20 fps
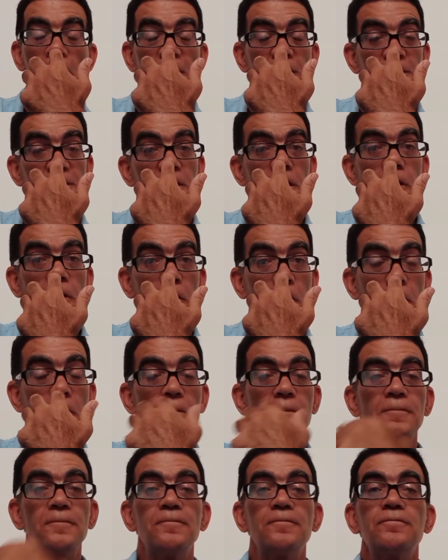So
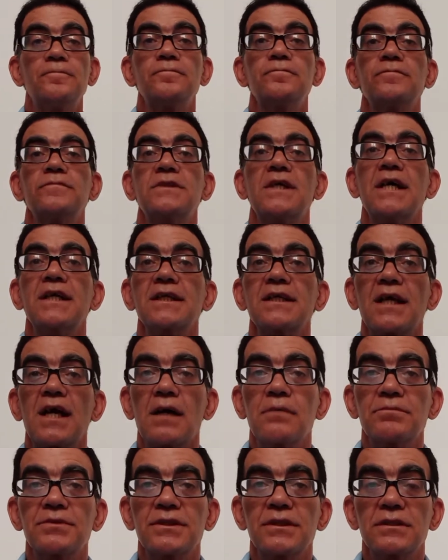then
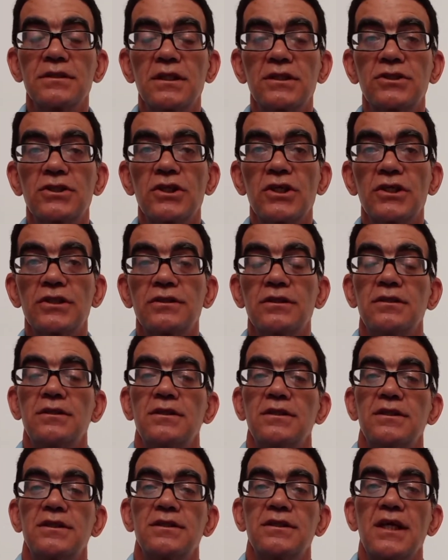comes the third
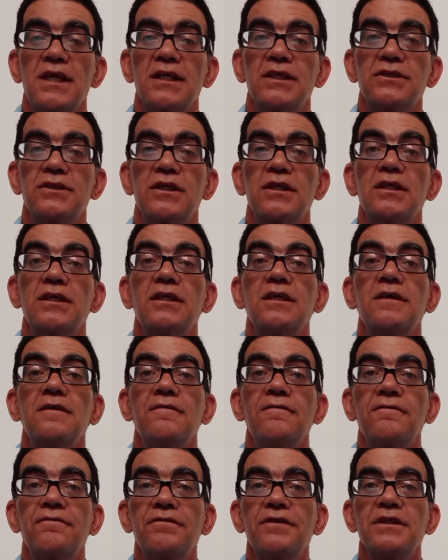stage,
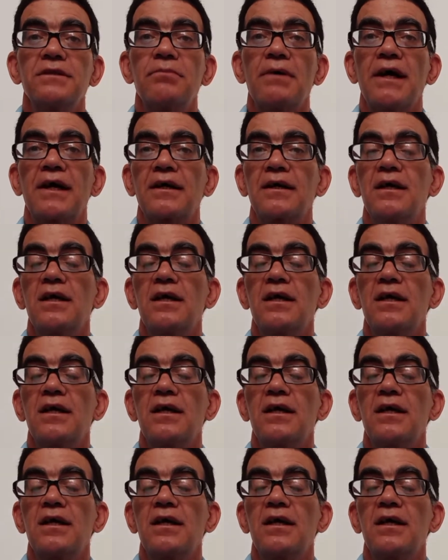feedback.